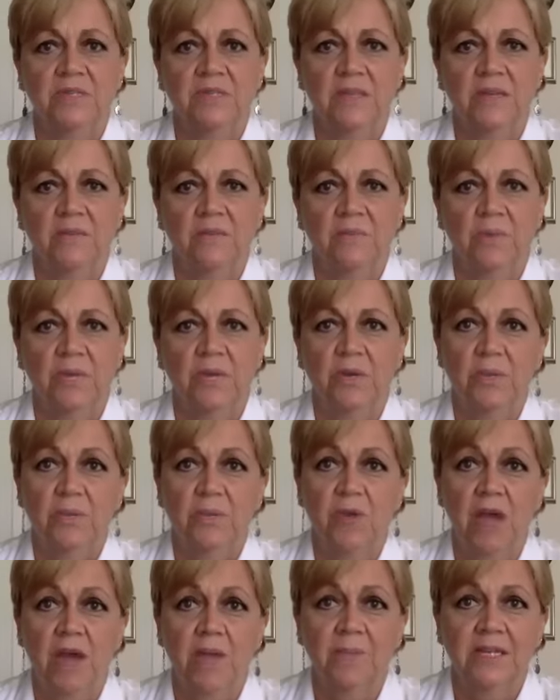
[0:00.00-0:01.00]
that we are
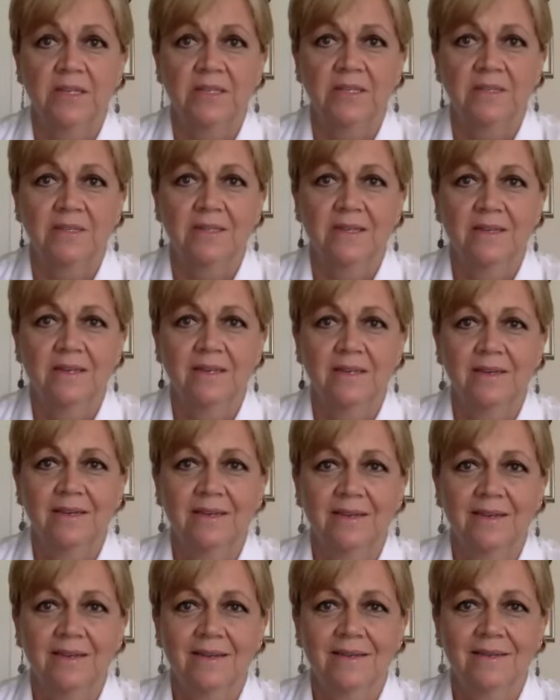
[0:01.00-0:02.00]
promised
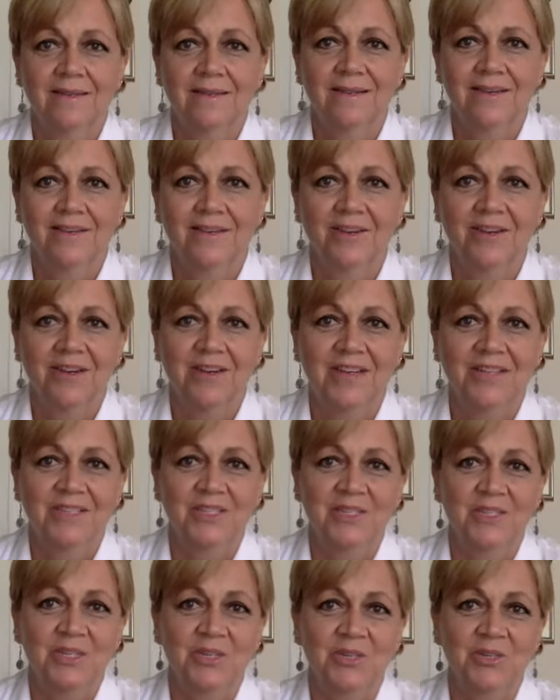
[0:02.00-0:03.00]
in our
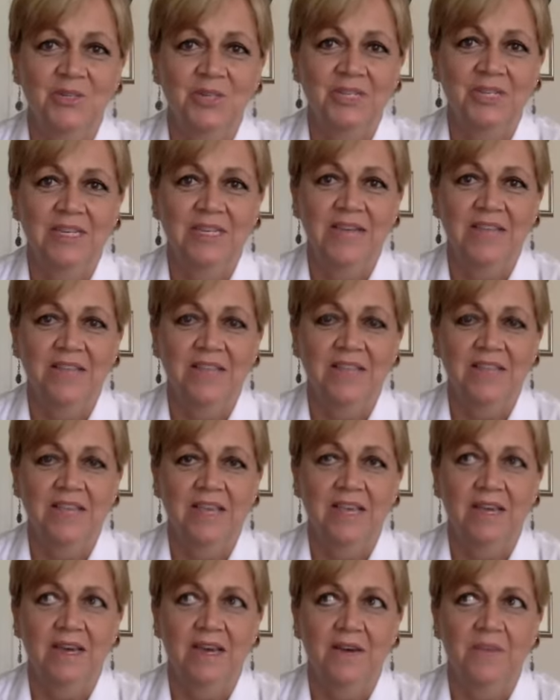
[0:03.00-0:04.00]
Constitution. And I think
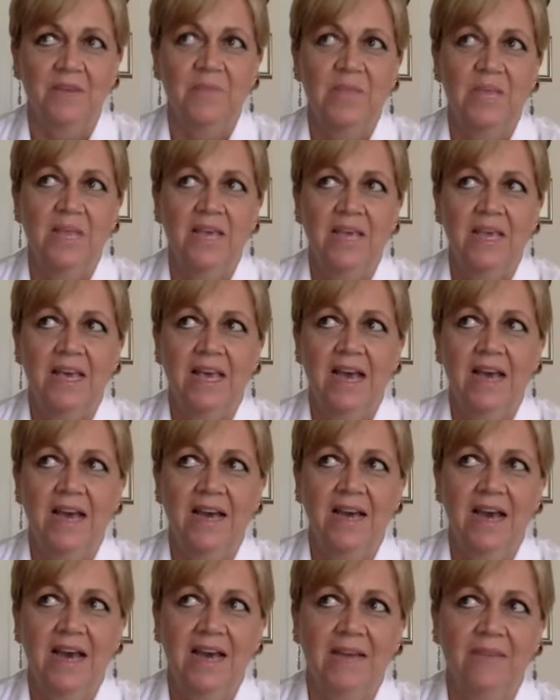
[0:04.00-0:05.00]

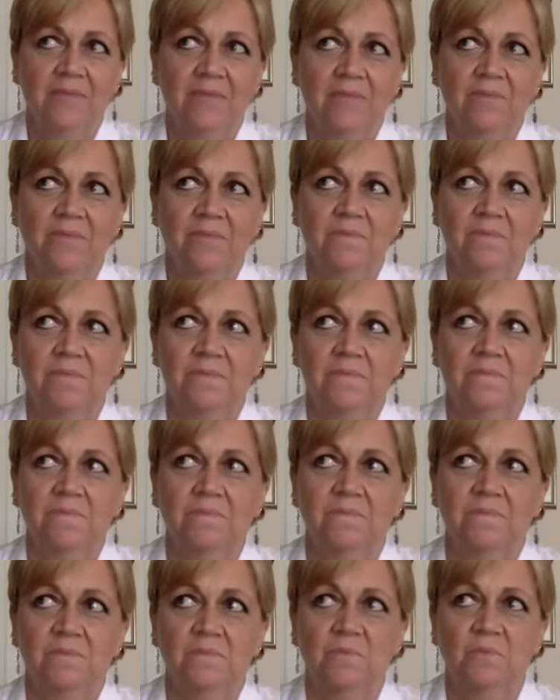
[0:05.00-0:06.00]
I
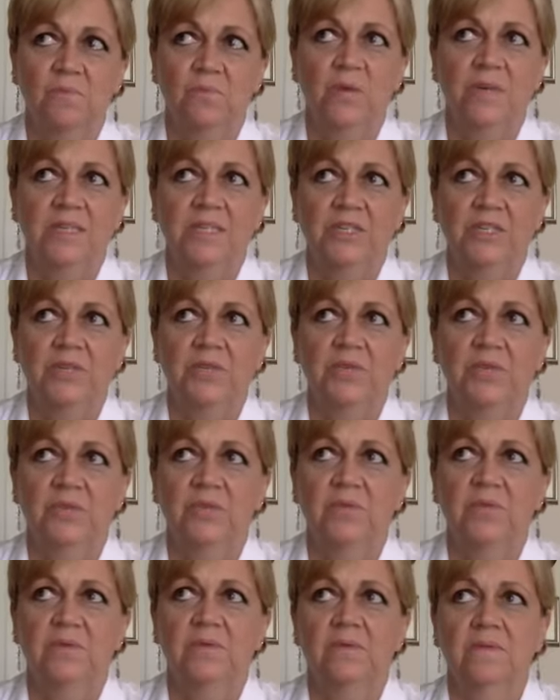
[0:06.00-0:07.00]
want to
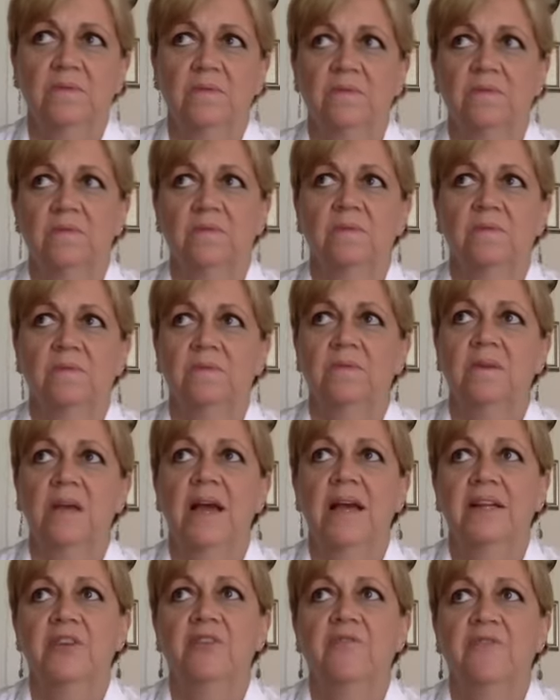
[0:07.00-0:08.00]

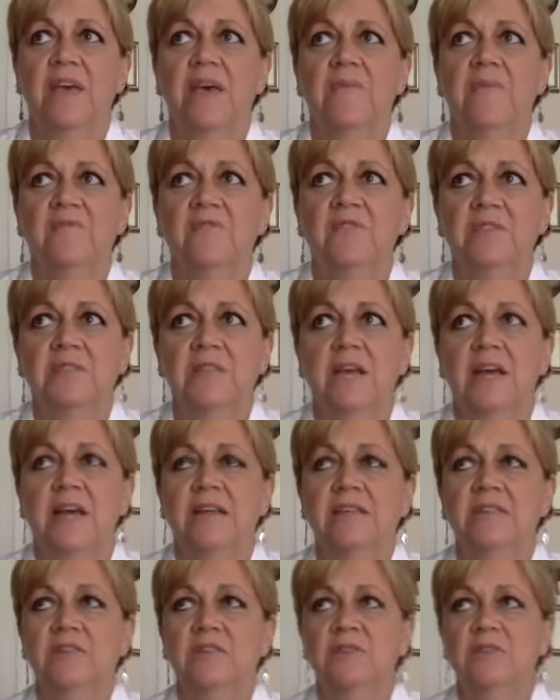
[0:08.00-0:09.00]
kind of
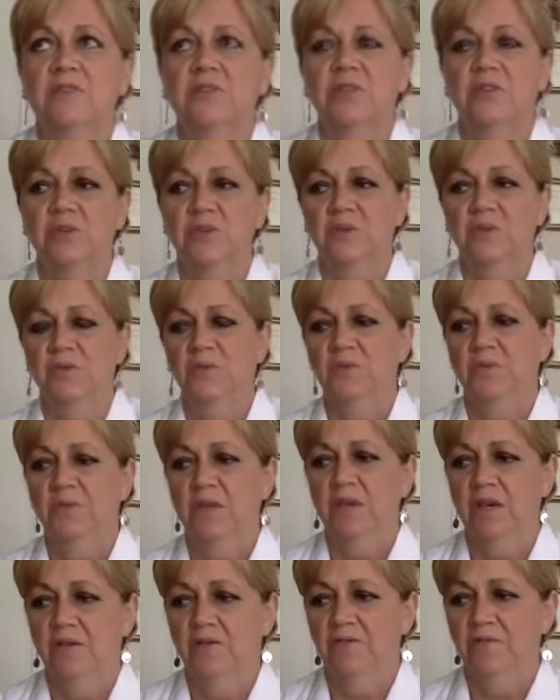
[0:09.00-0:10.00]
emphasize too
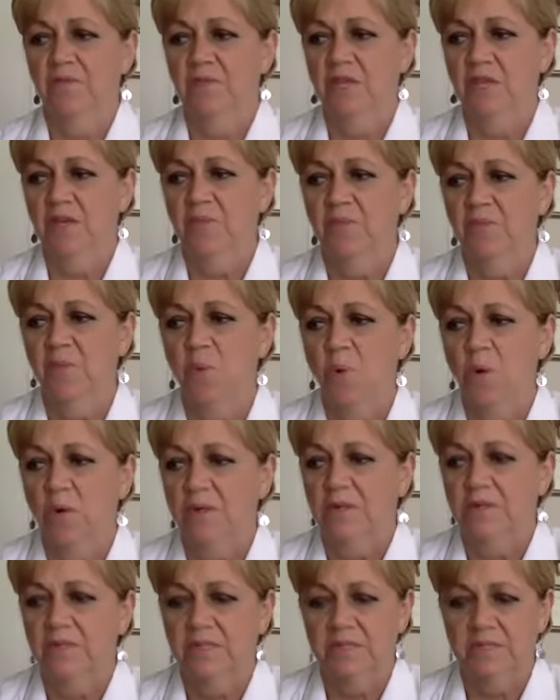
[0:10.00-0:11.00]
of the
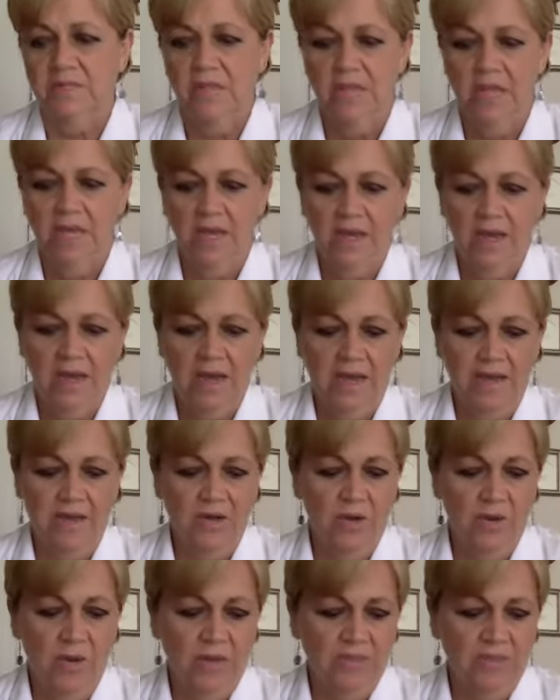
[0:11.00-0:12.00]
importance. I
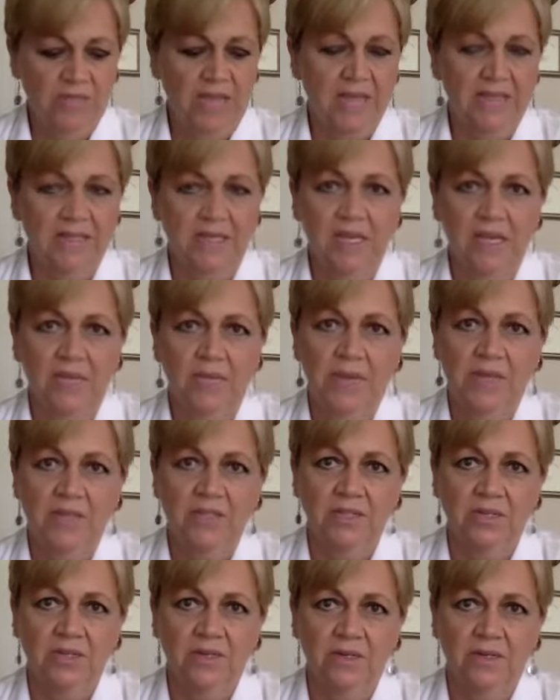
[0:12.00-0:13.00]
know I was asking about
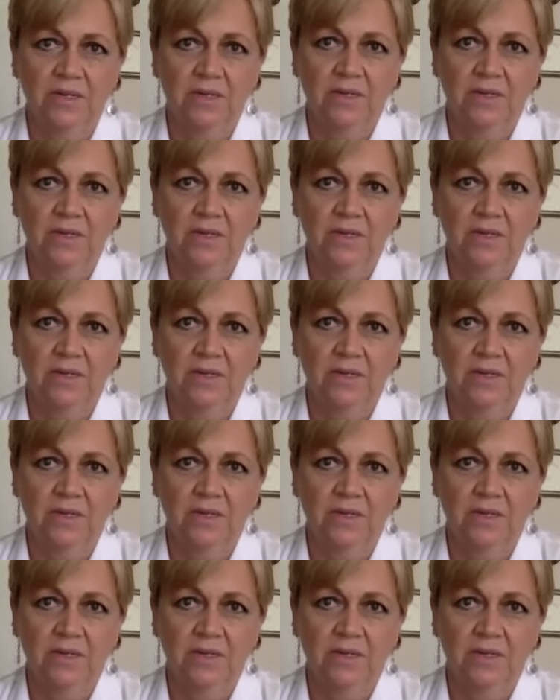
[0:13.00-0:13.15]
your